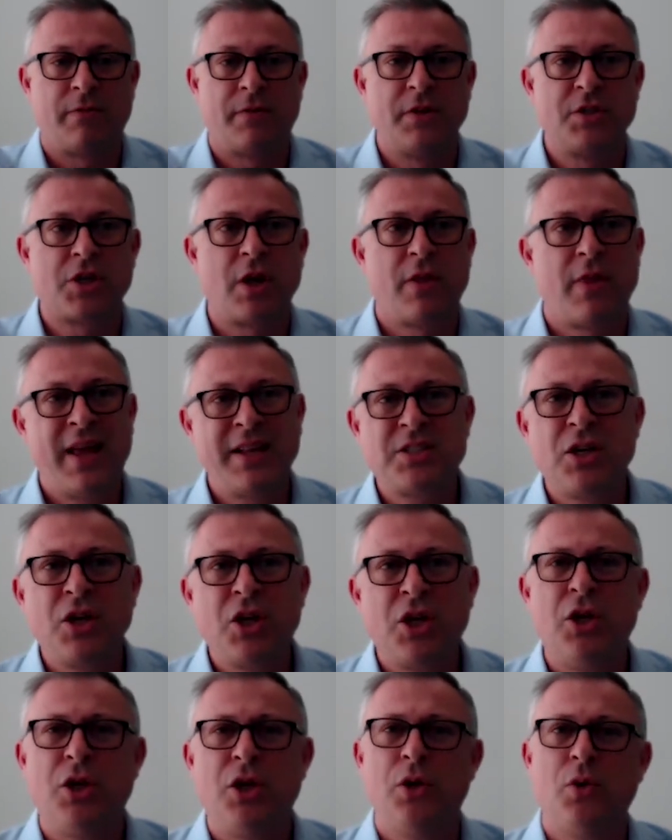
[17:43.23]
And so that's a
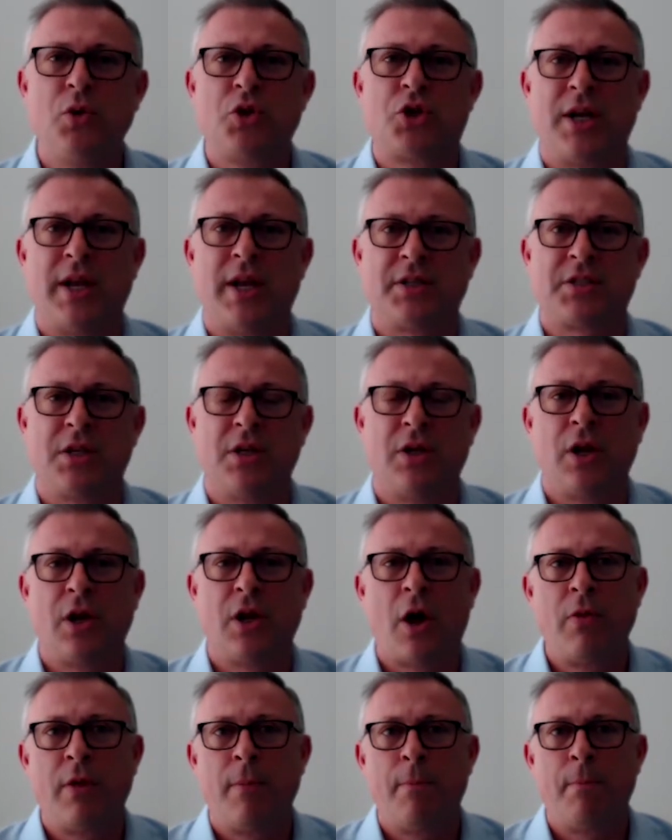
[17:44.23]
huge lesson. You
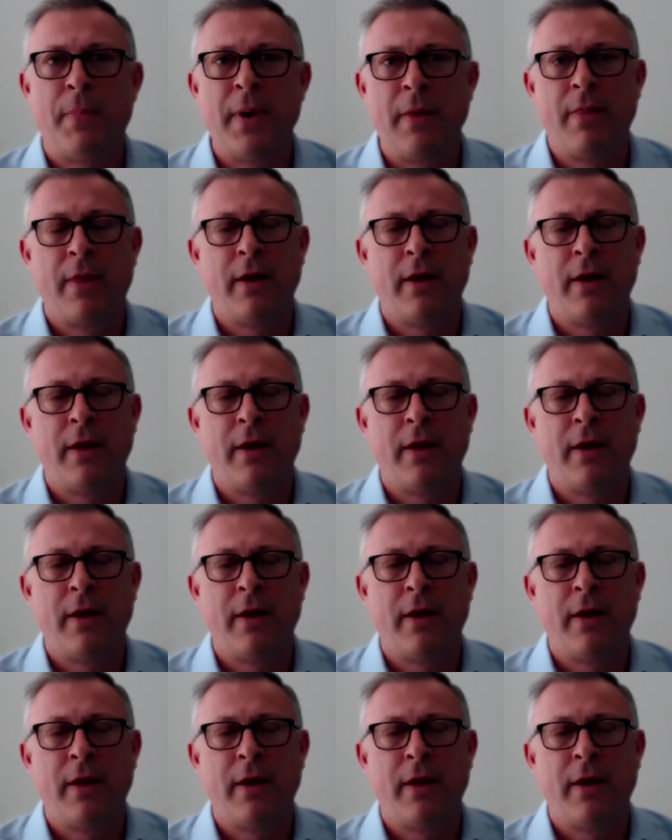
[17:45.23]
know, the, mm.